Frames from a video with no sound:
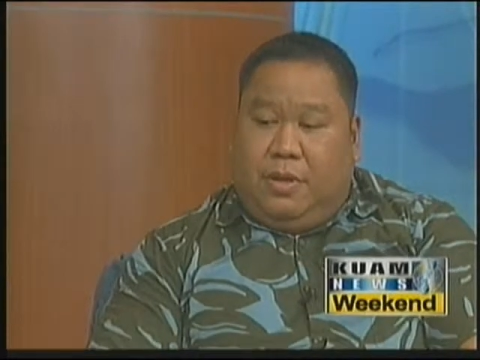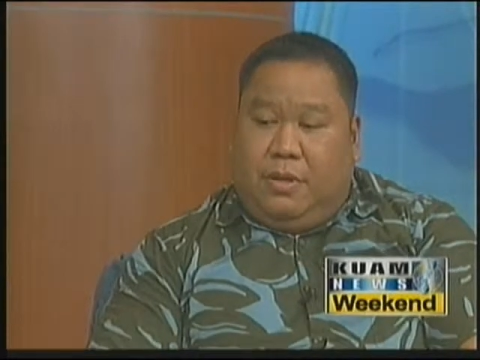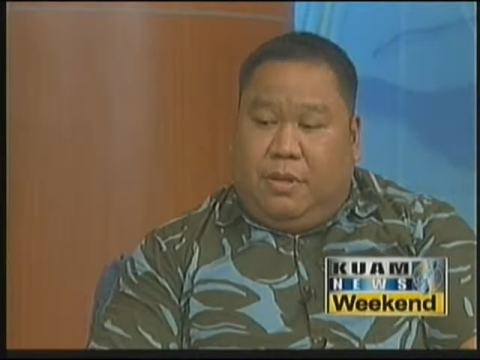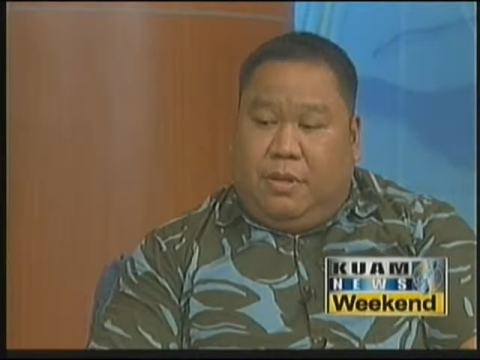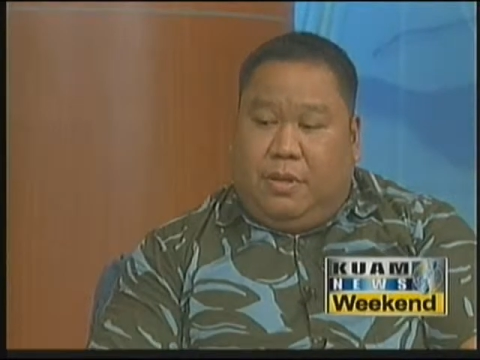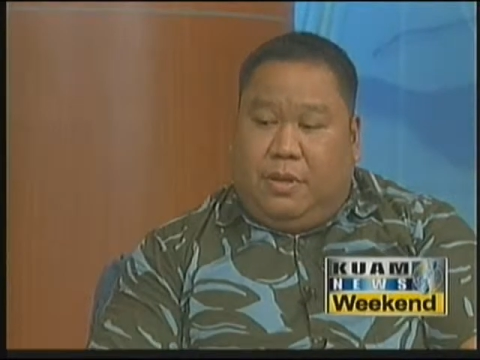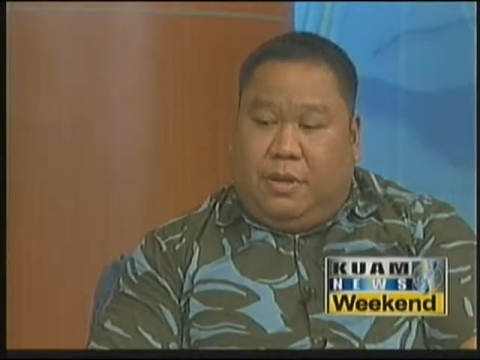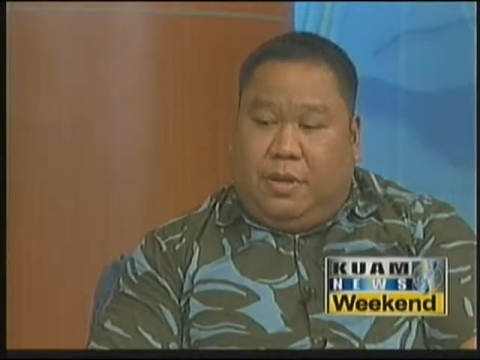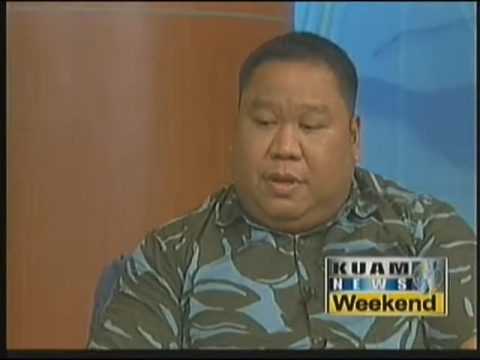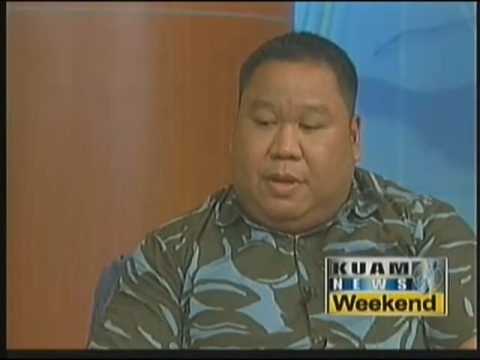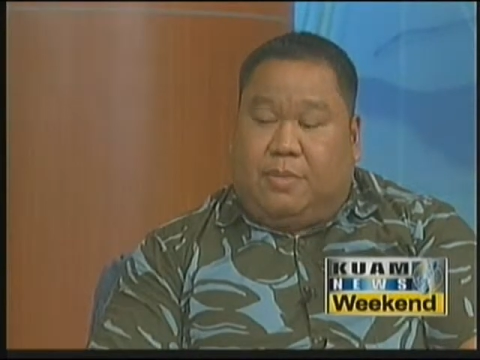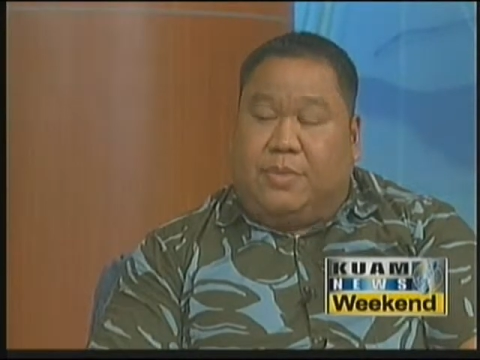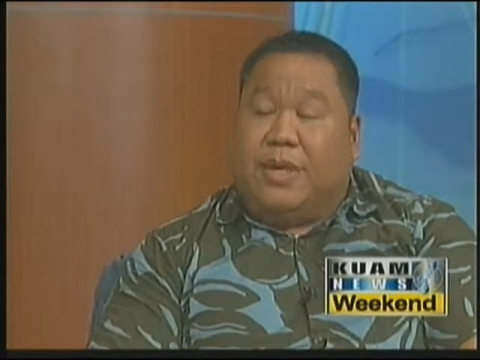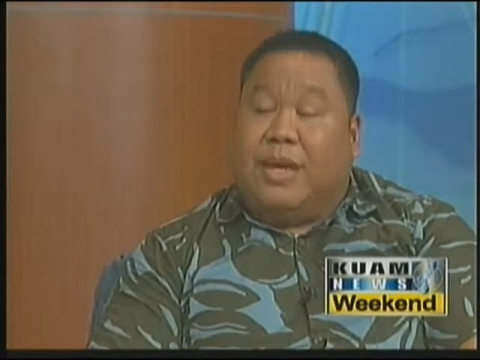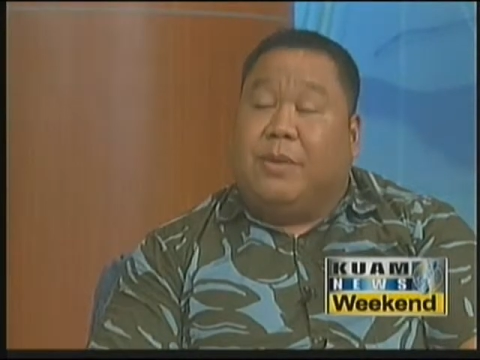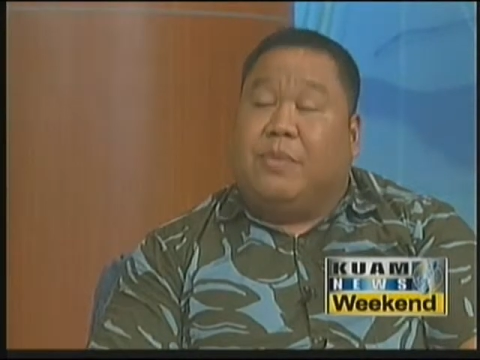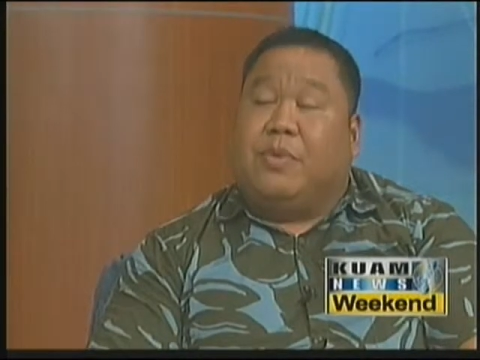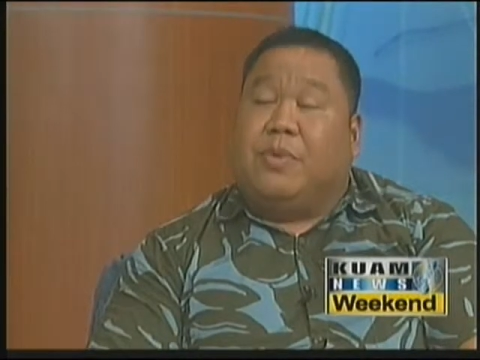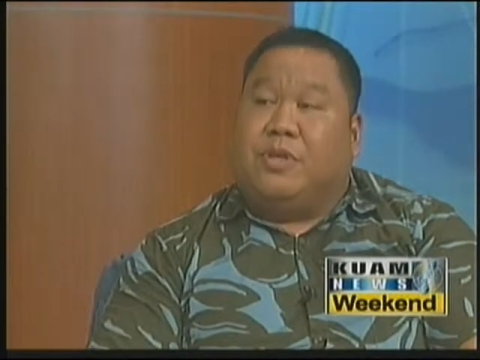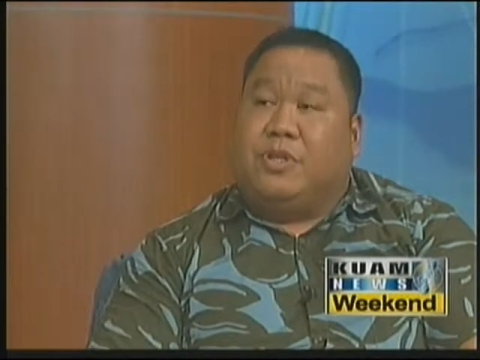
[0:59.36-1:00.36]
obtain
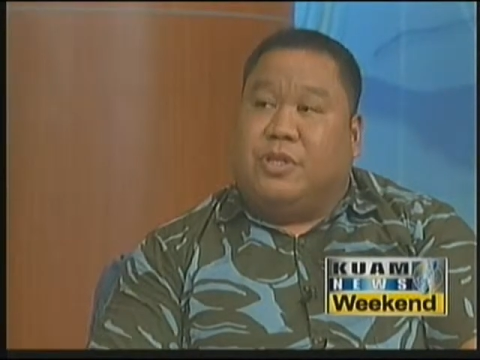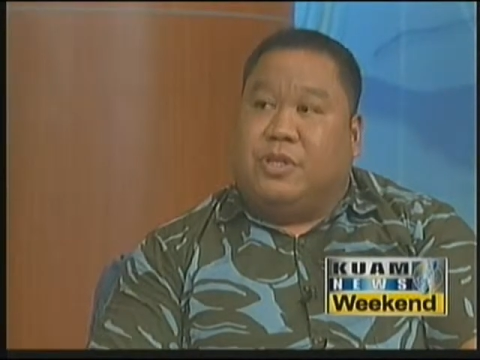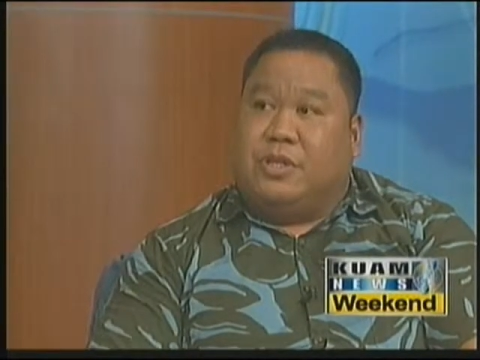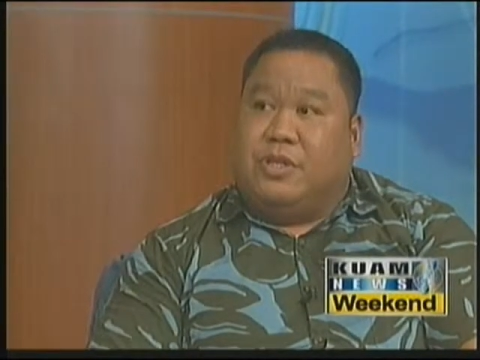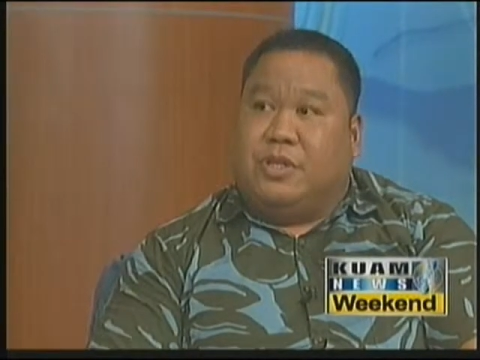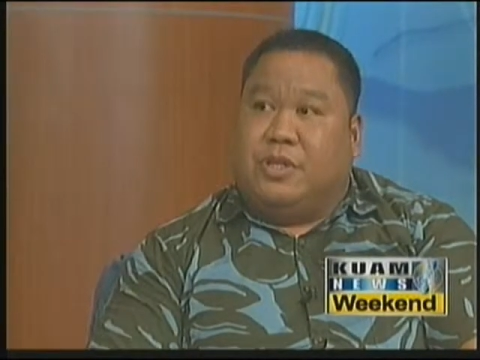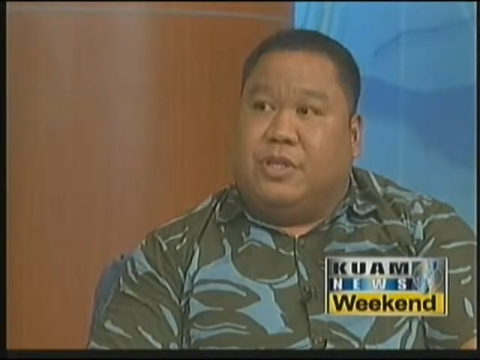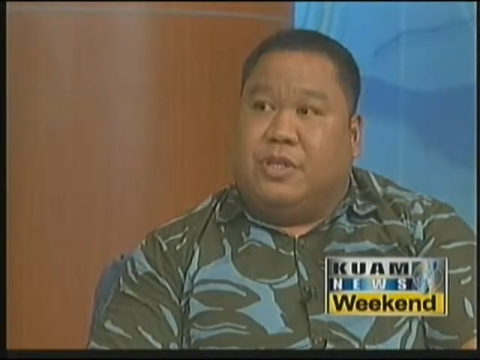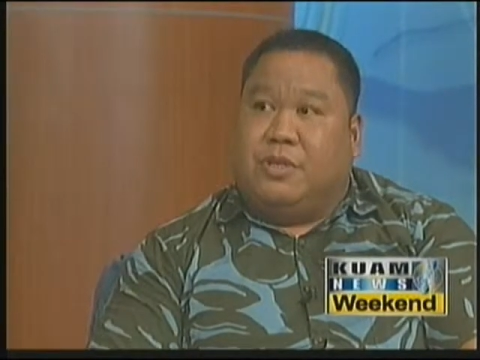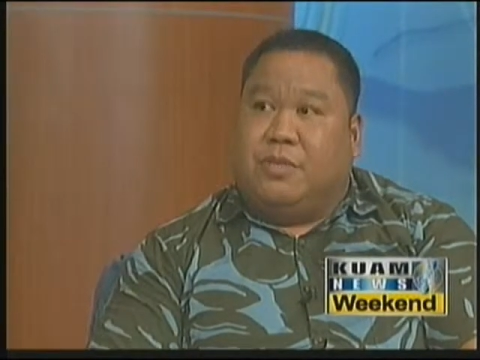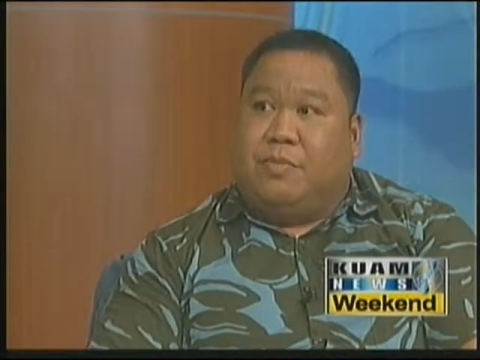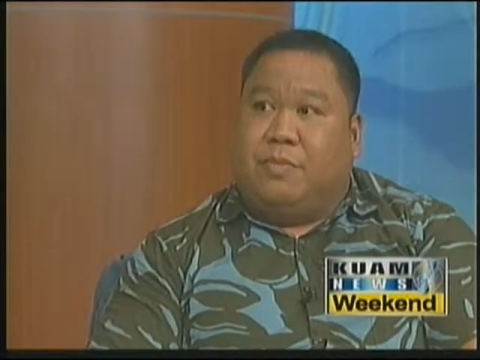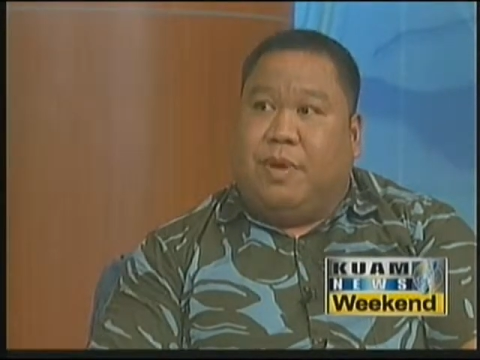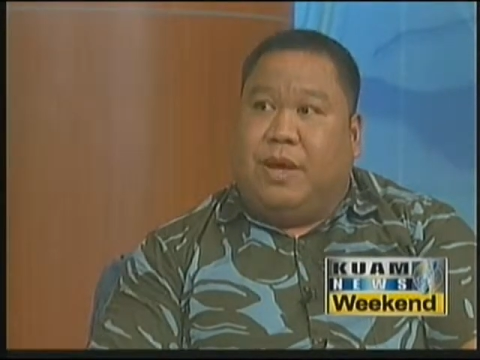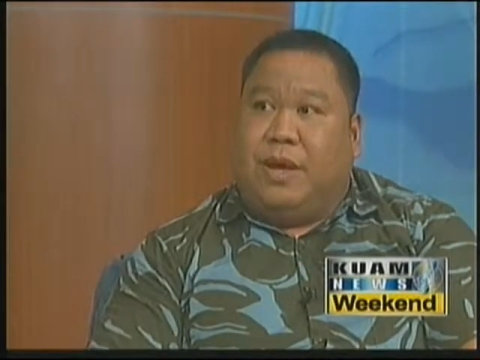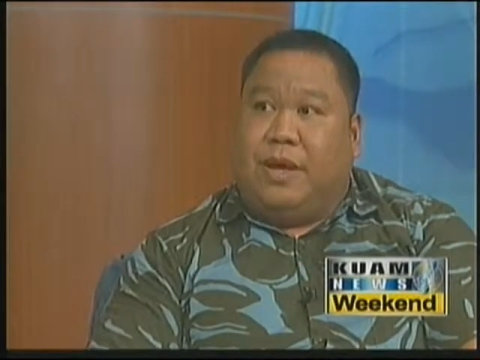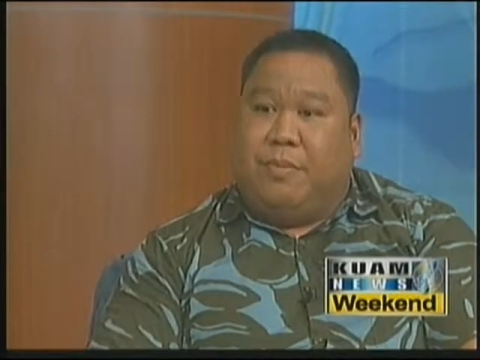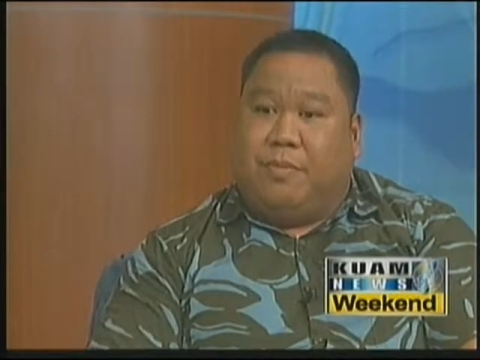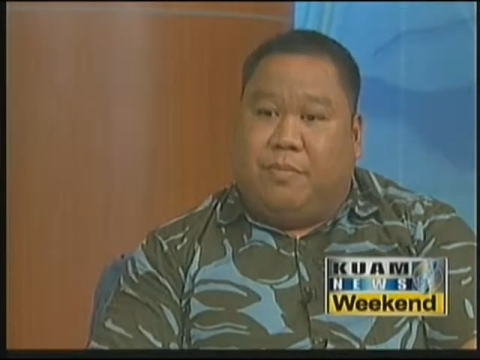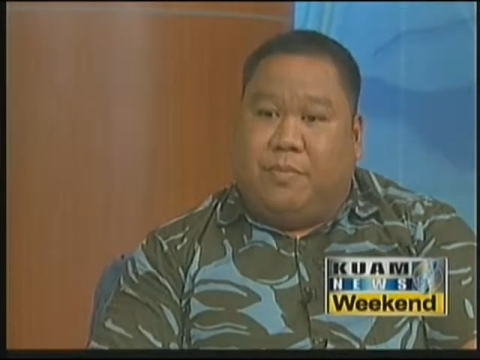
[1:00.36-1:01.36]
their justice by
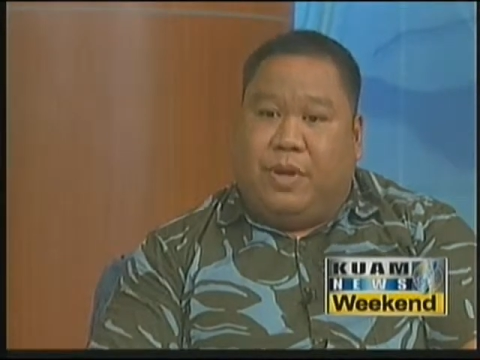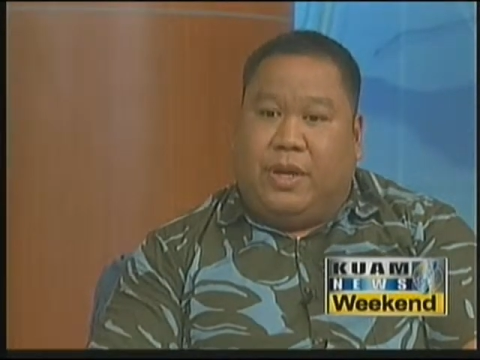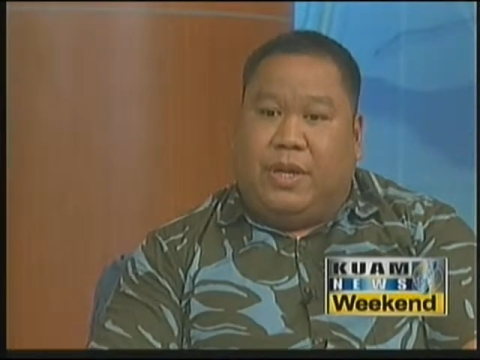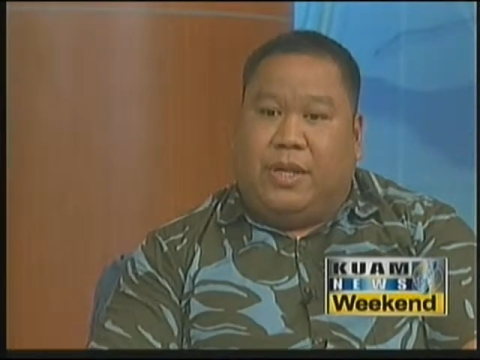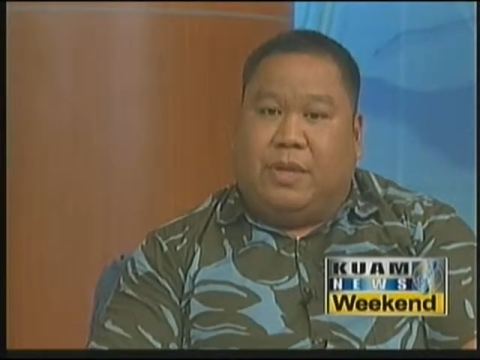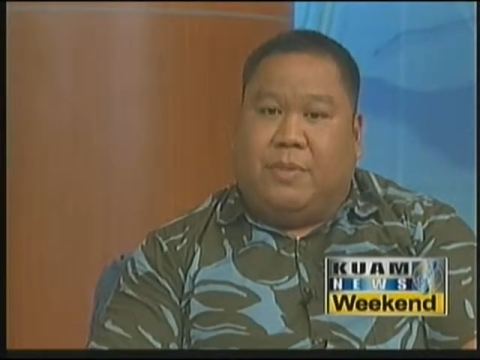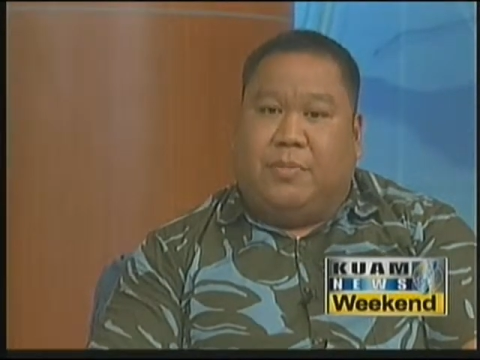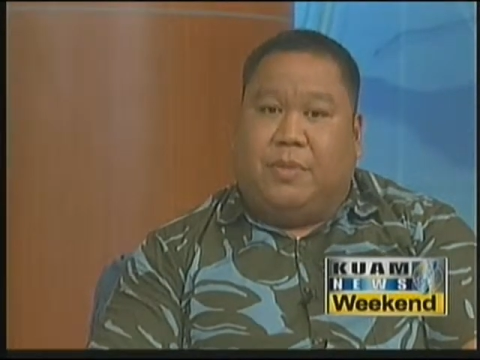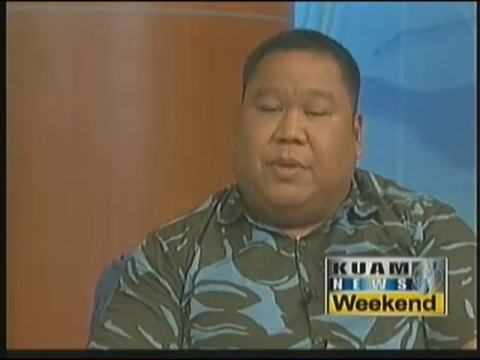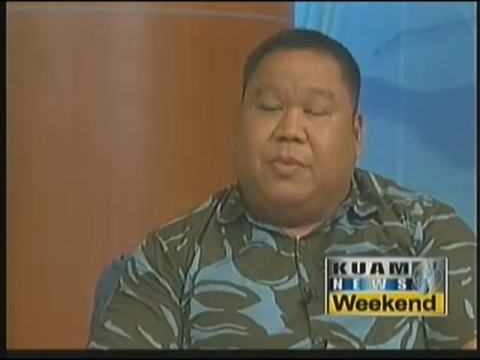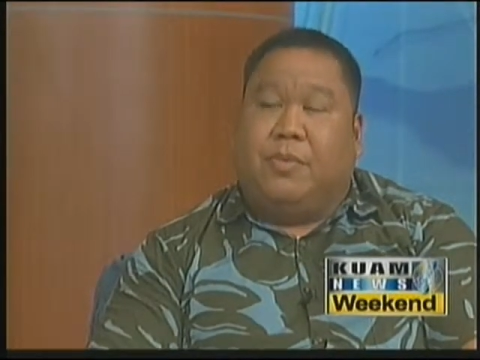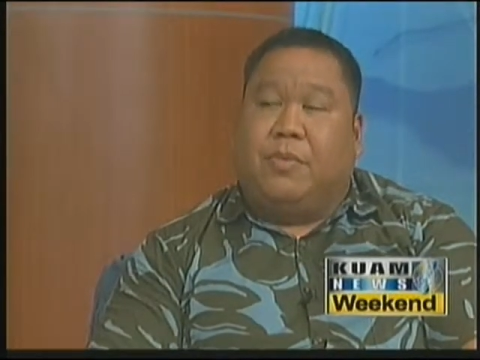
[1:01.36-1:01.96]
bringing the people